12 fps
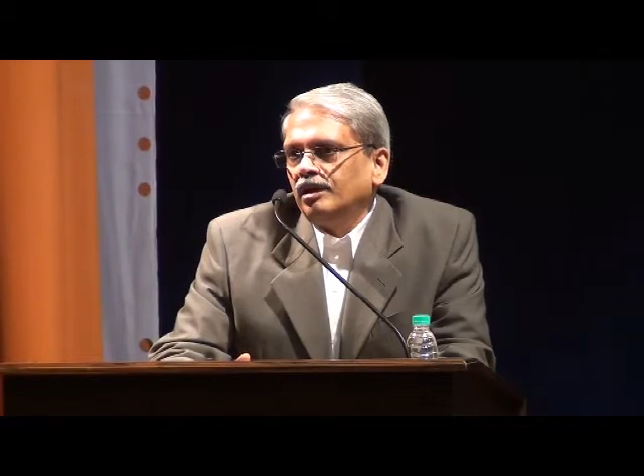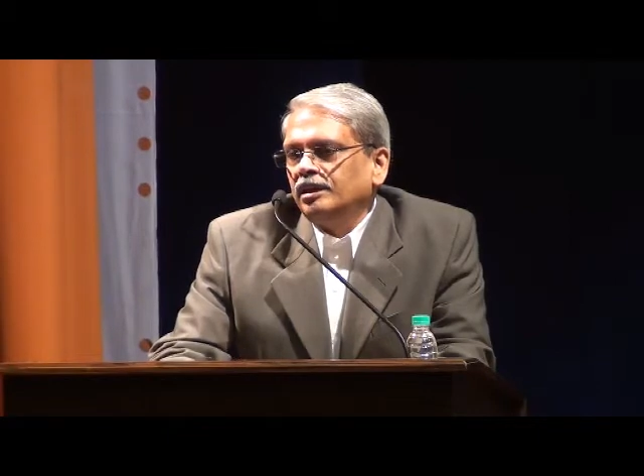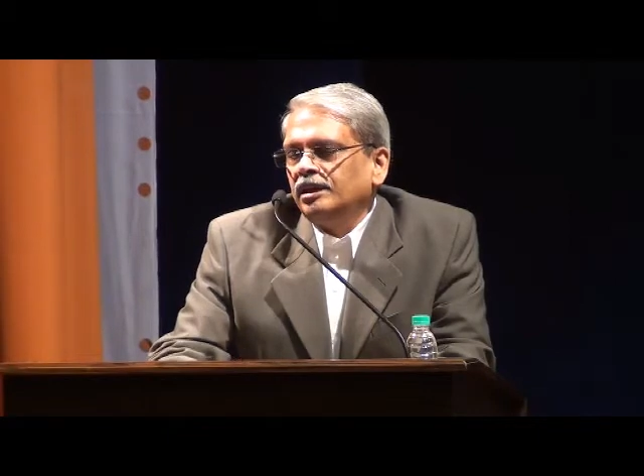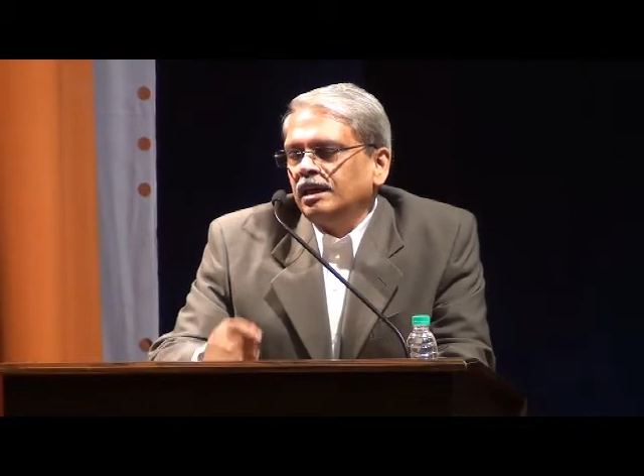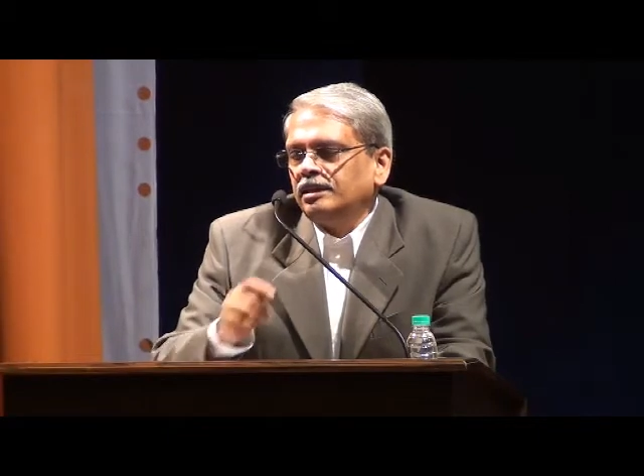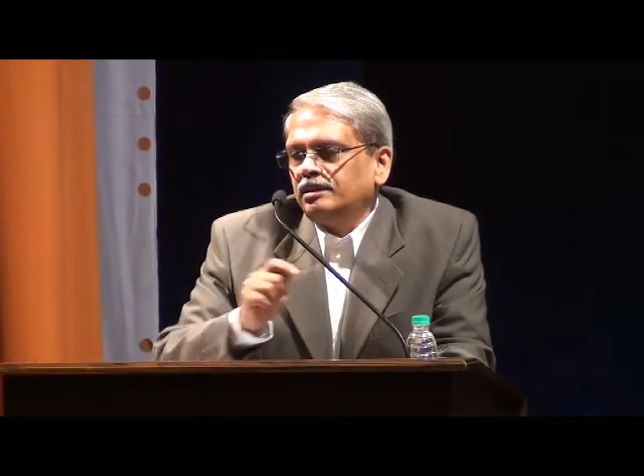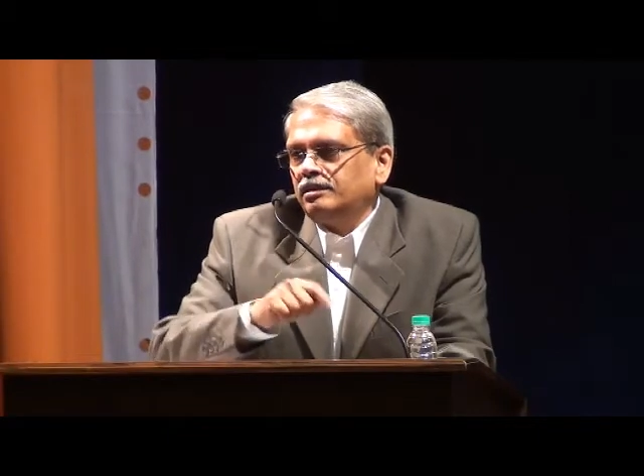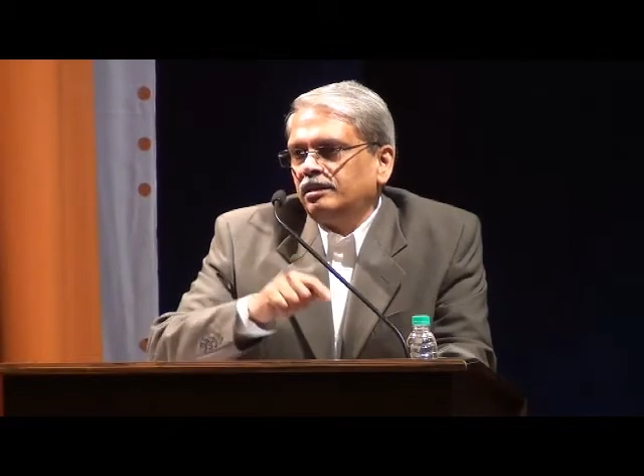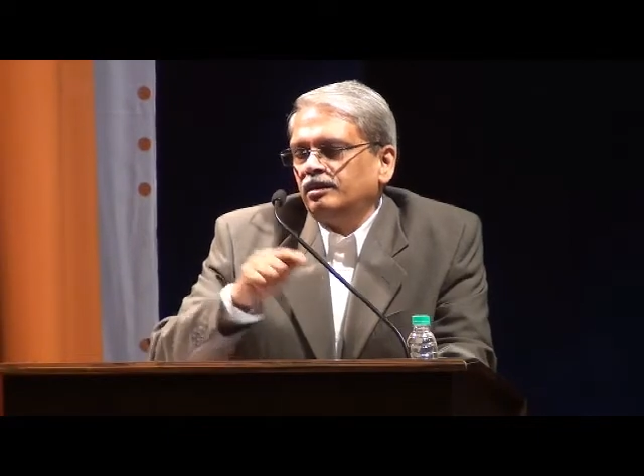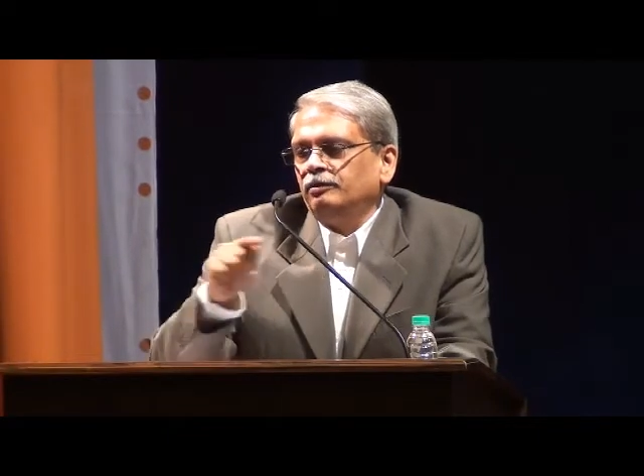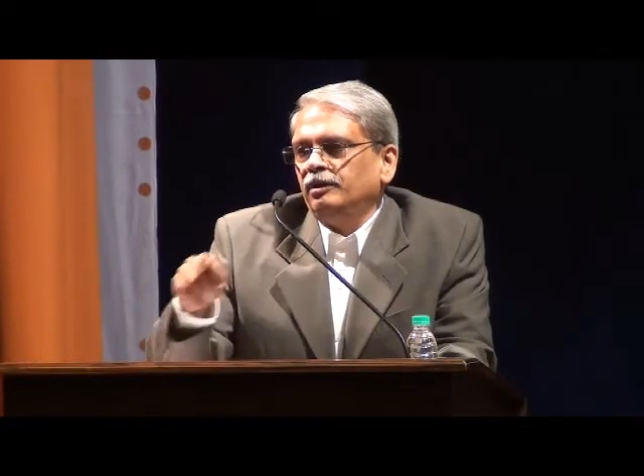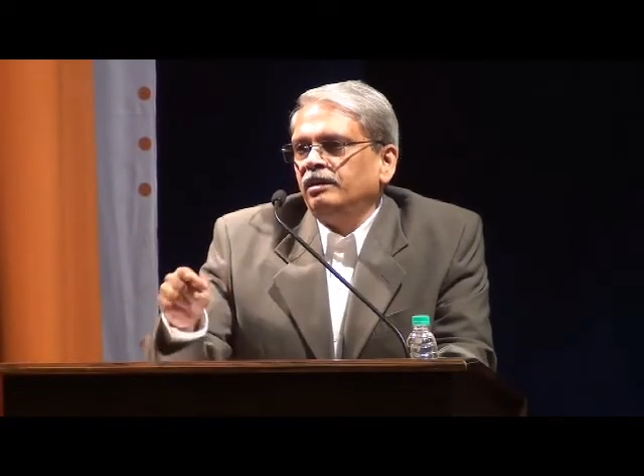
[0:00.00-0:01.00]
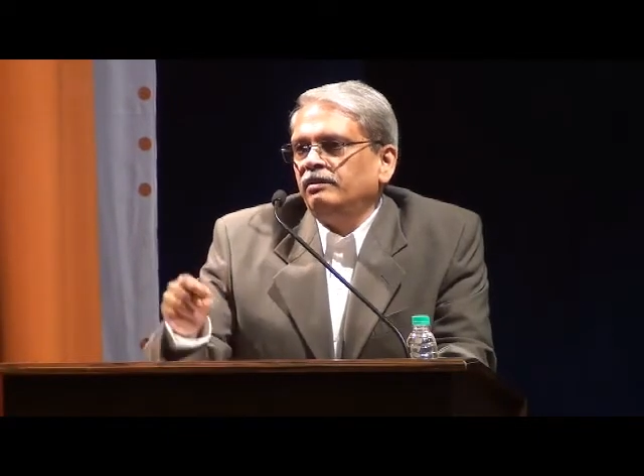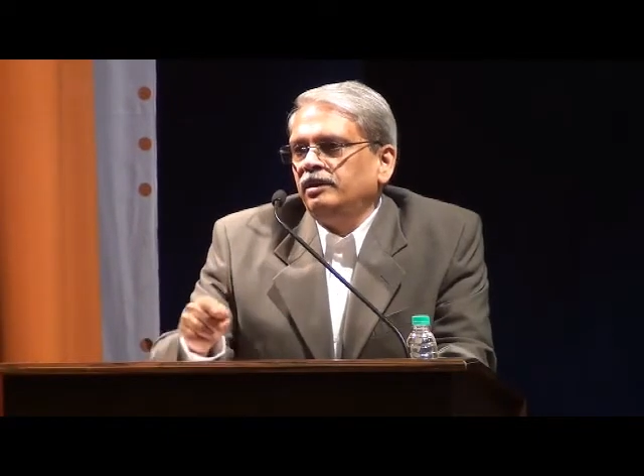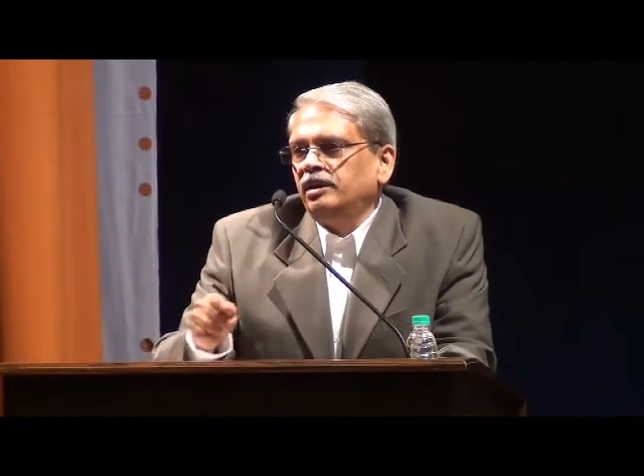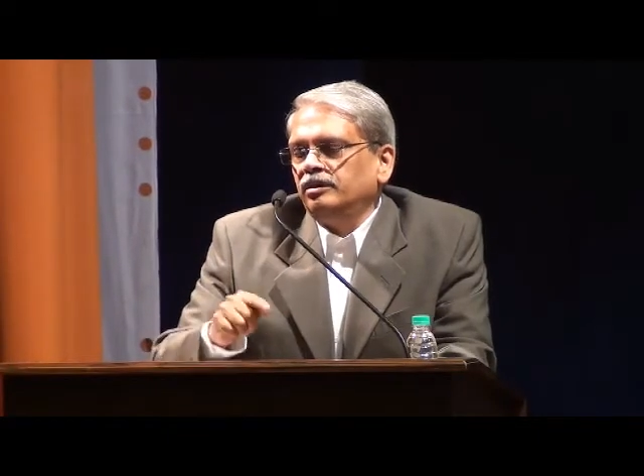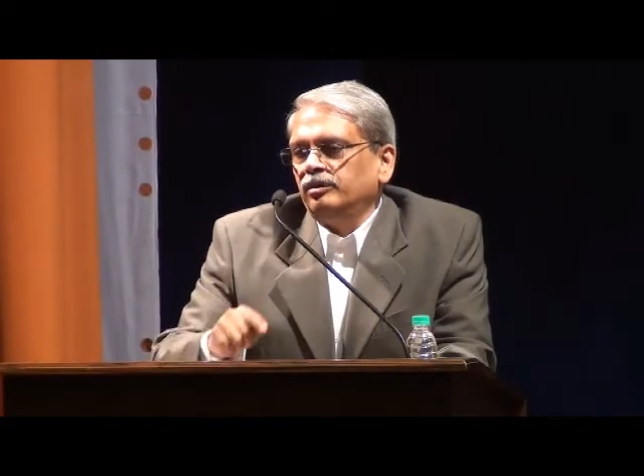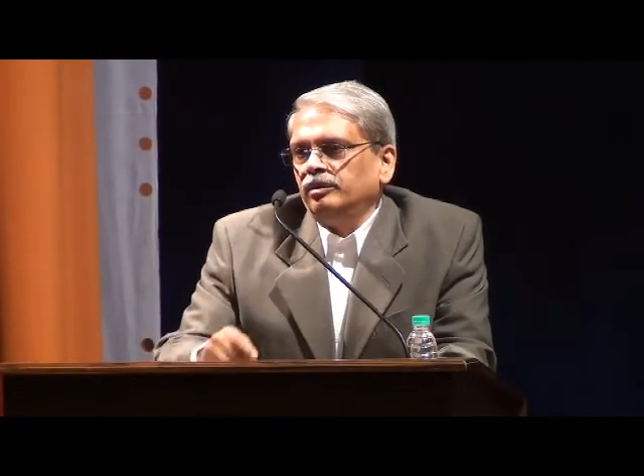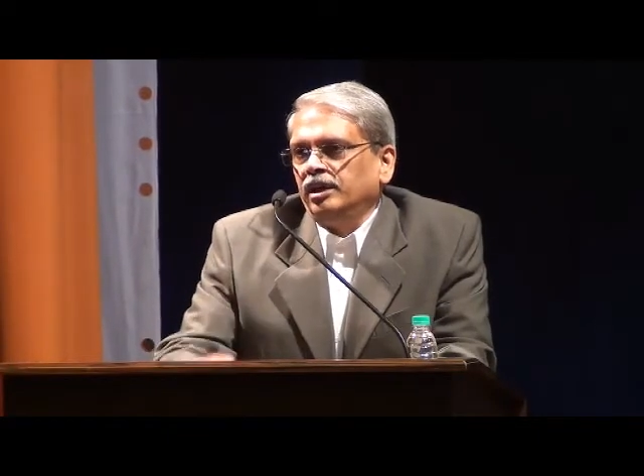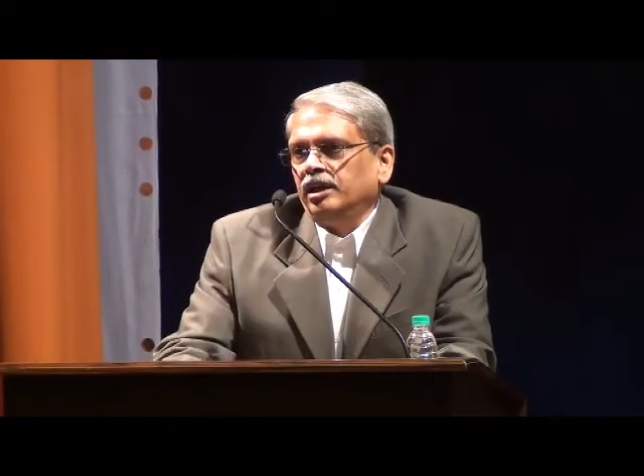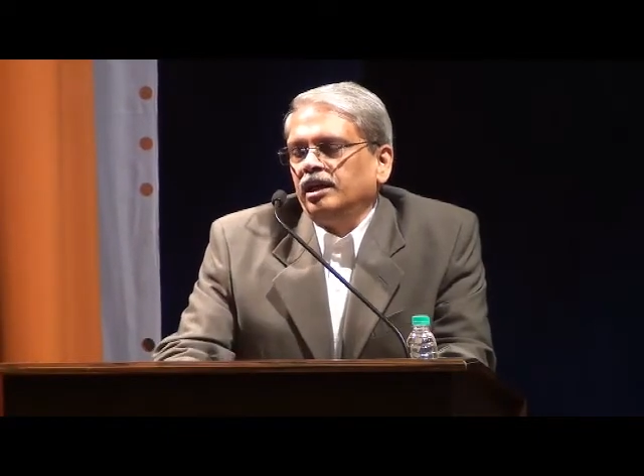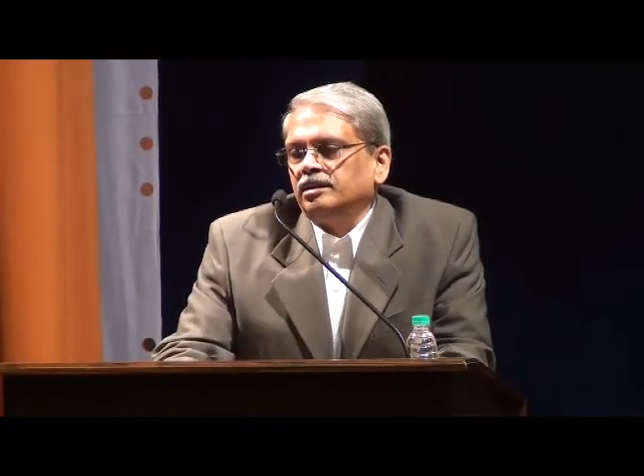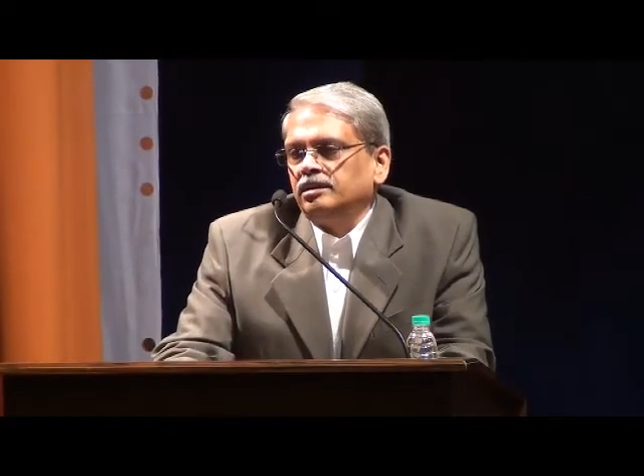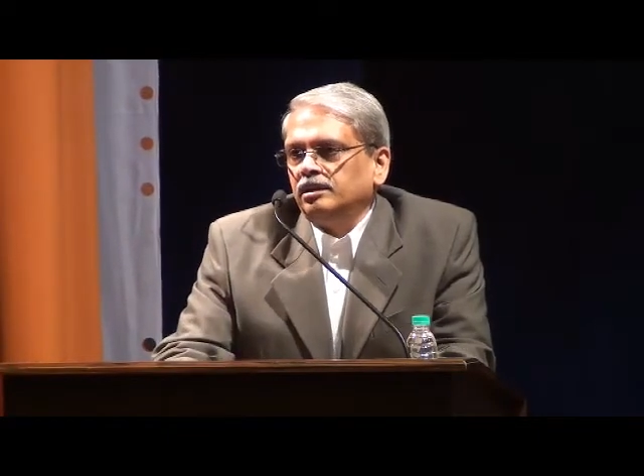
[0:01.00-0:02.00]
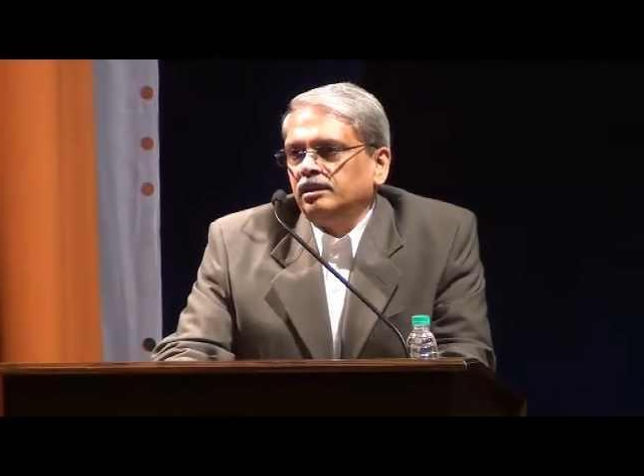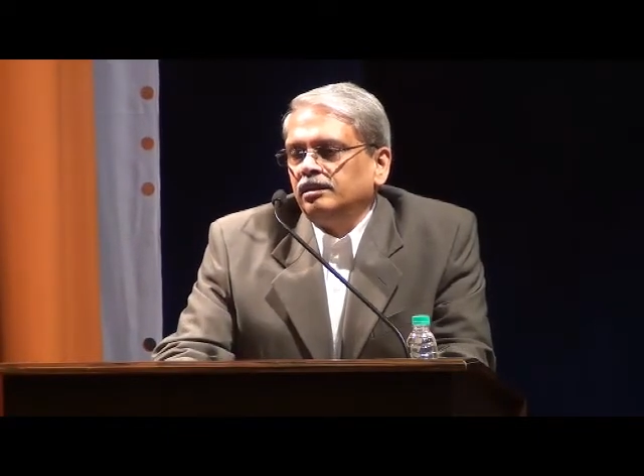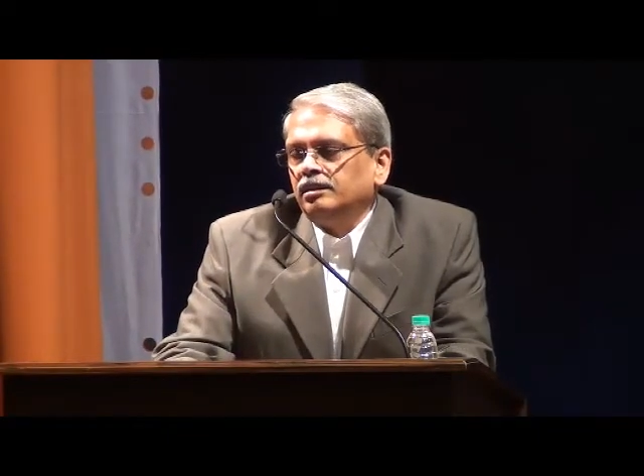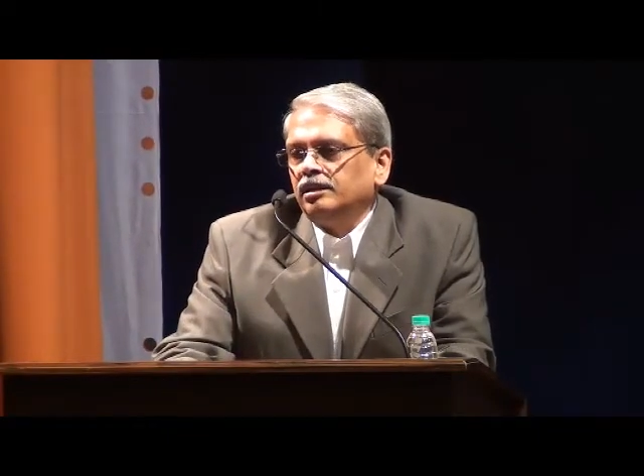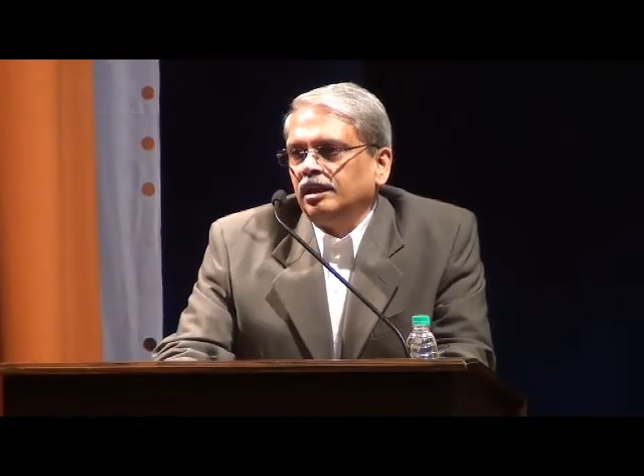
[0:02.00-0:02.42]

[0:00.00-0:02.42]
And that's where we are going actually.